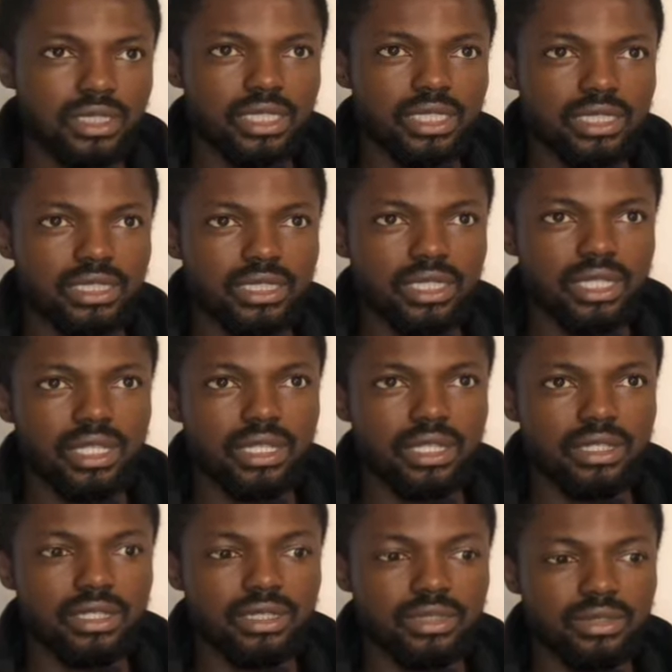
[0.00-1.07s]
let's
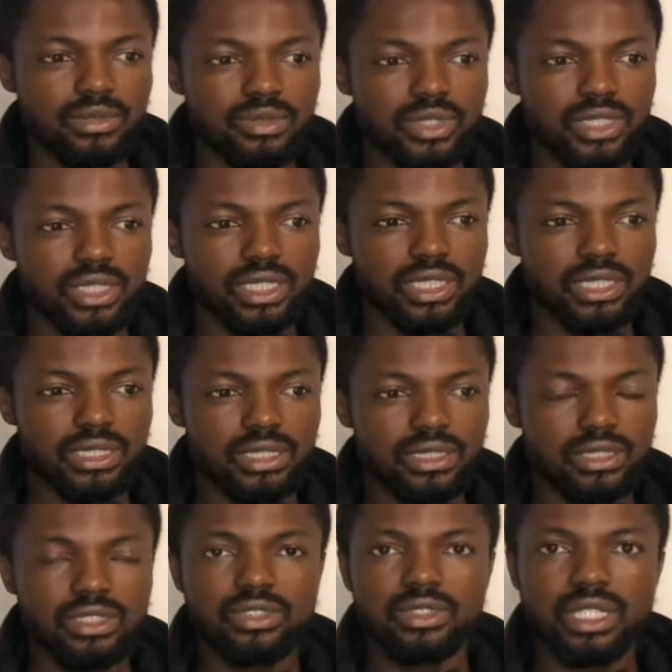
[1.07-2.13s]
say which
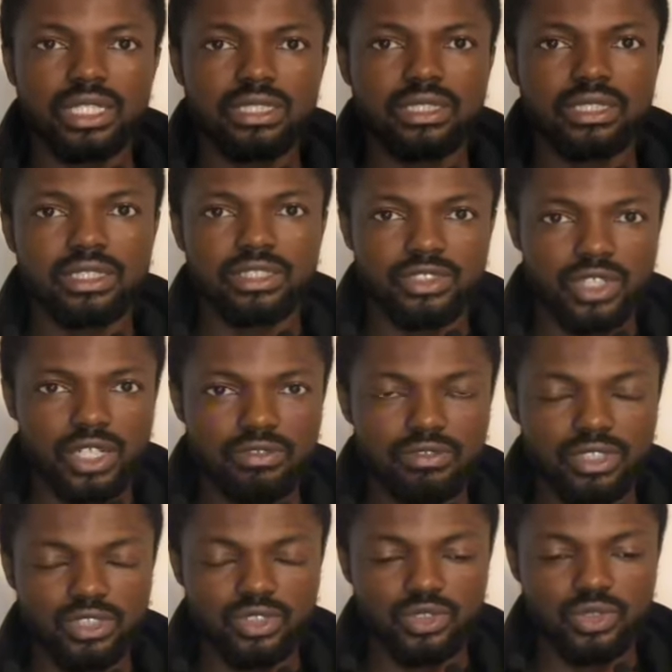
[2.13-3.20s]
city let's say you're
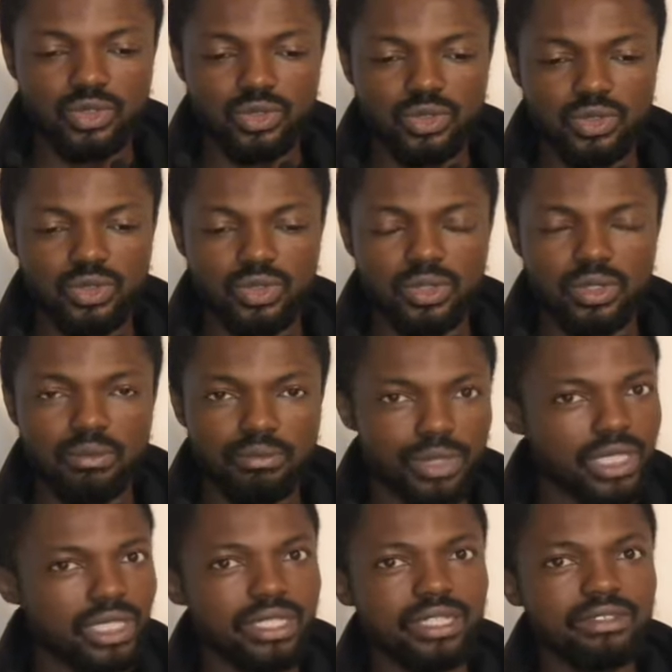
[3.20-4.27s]
traveling to
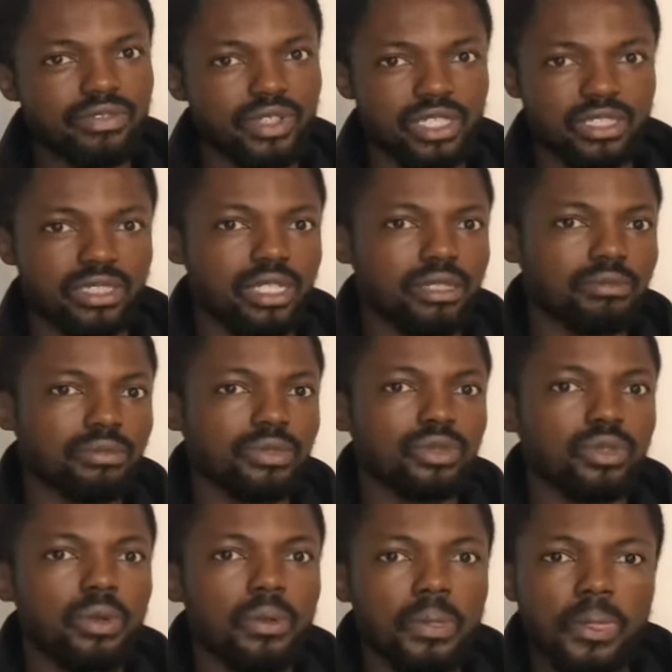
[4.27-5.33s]
Berlin, for
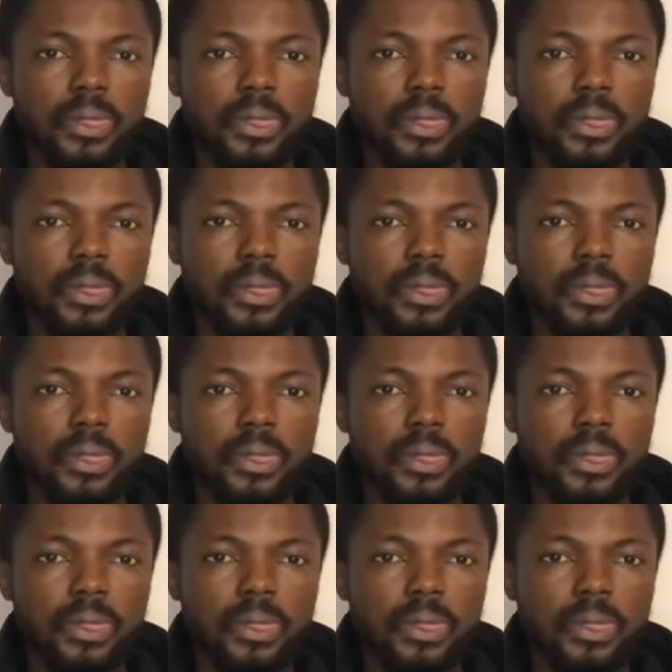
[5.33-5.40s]
example,